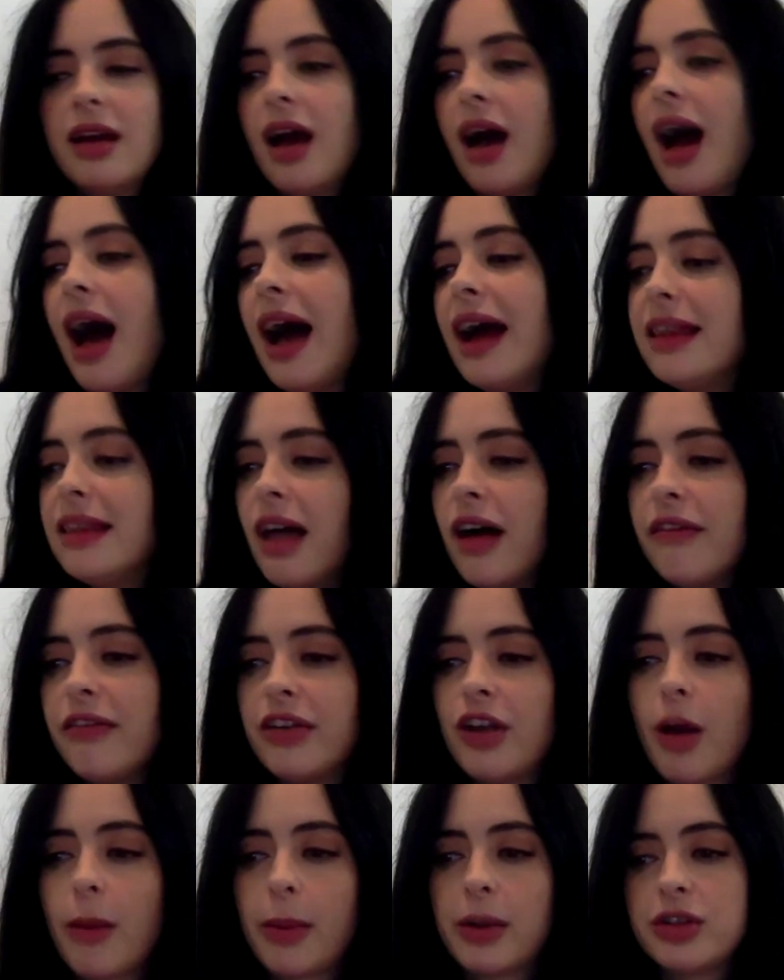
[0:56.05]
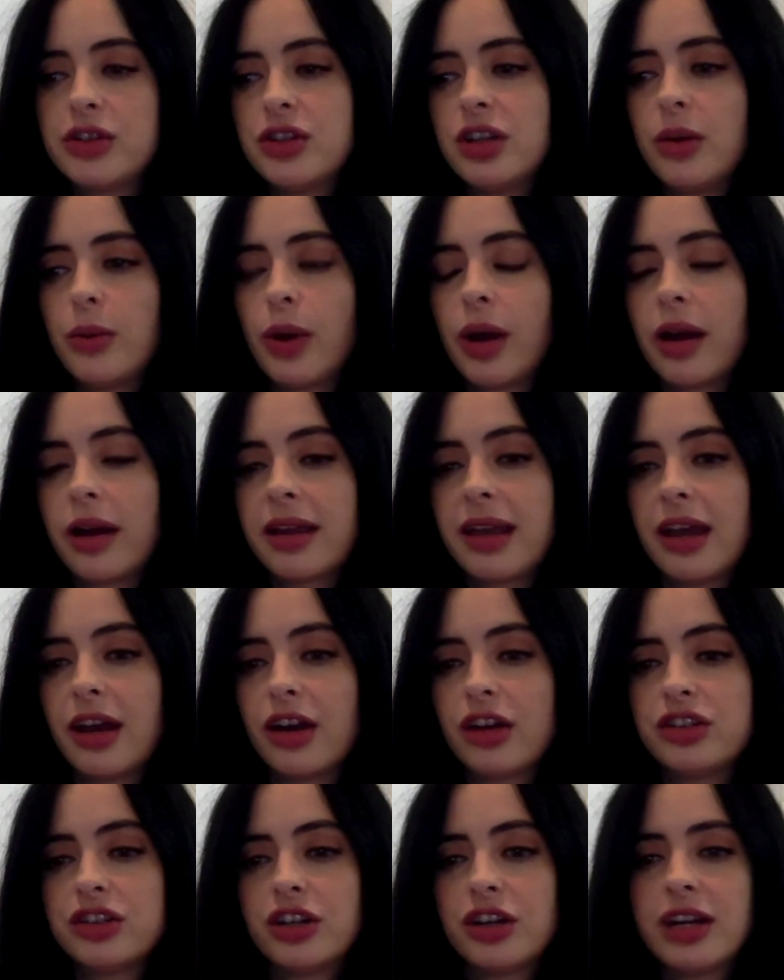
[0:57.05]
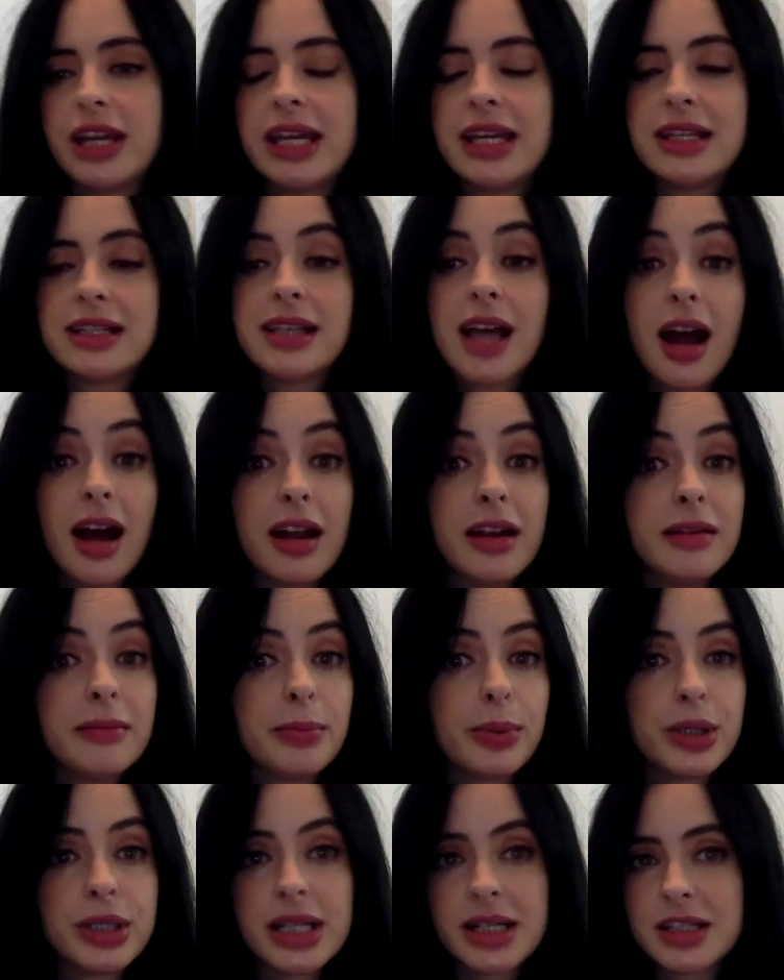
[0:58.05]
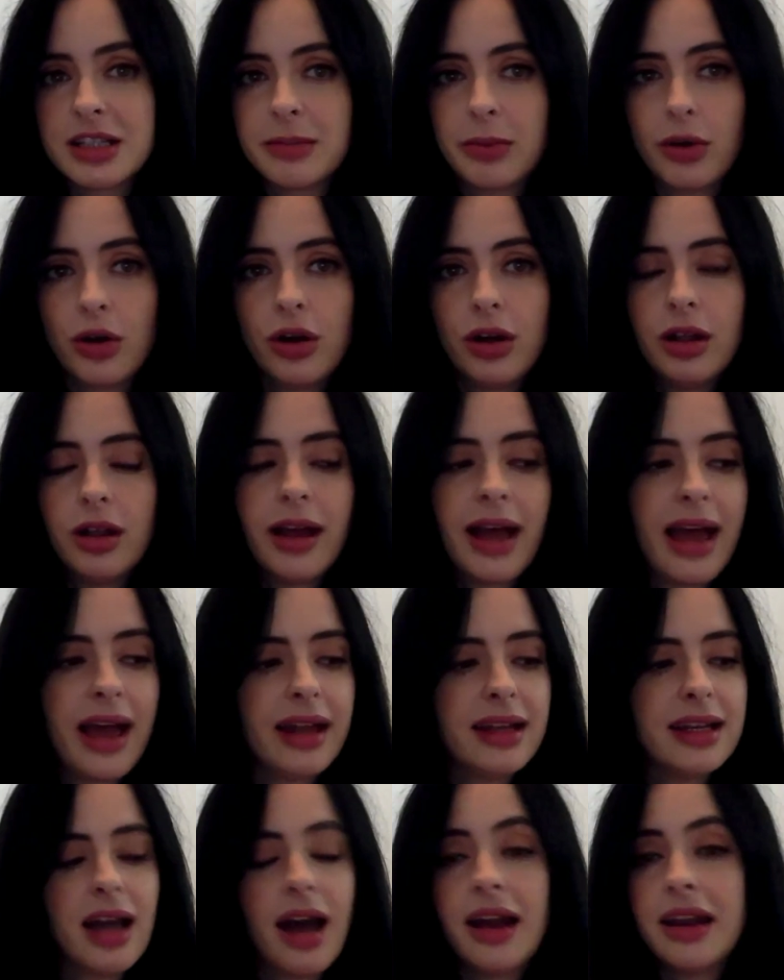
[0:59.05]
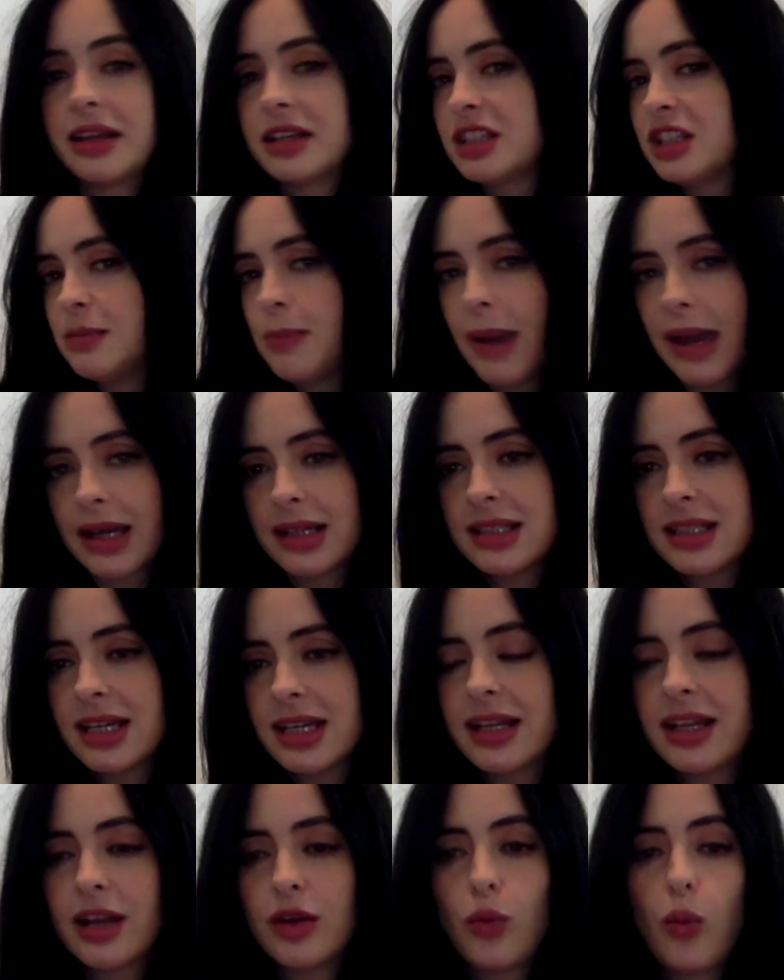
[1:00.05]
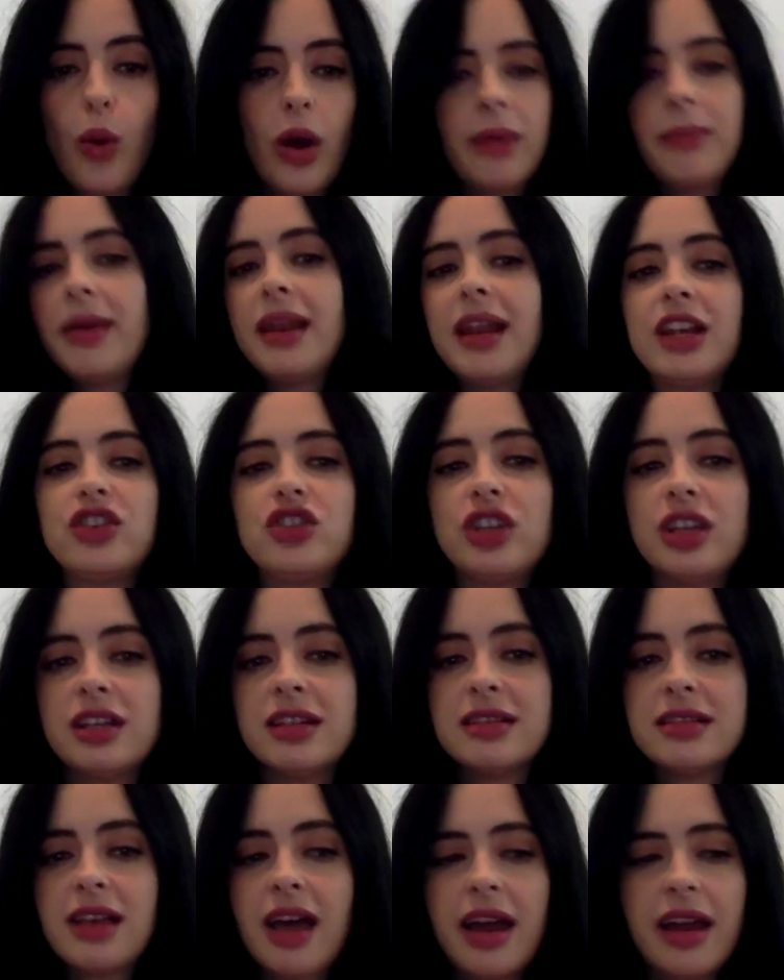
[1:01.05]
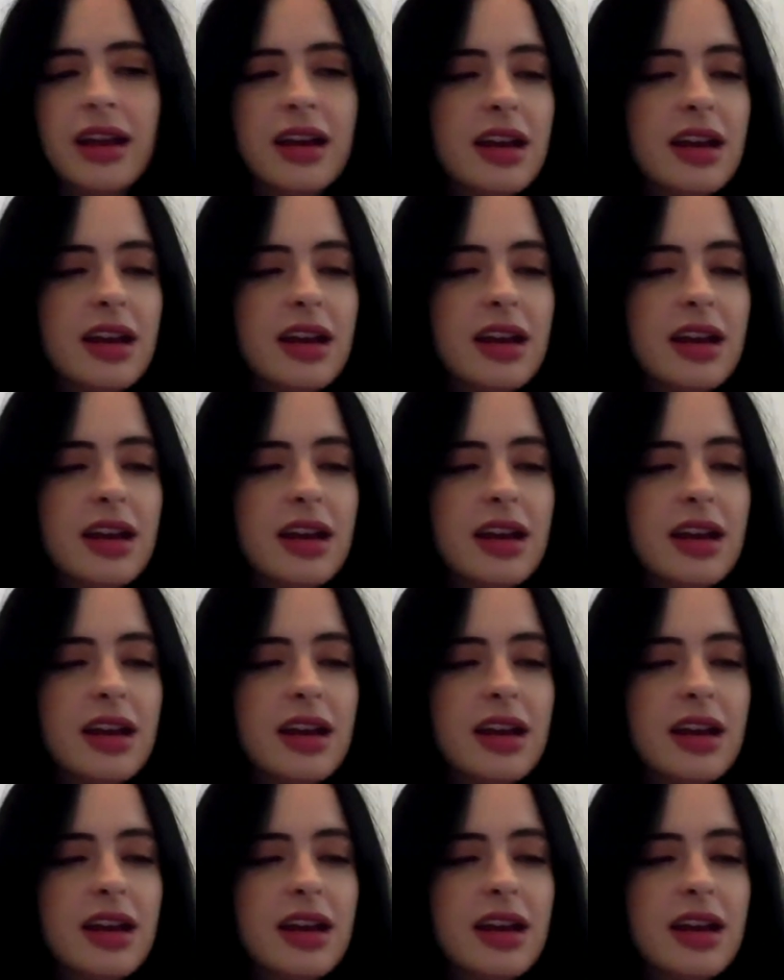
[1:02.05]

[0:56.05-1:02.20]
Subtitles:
I love an opportunity where a character is unpredictable and unexpected. And one minute she is like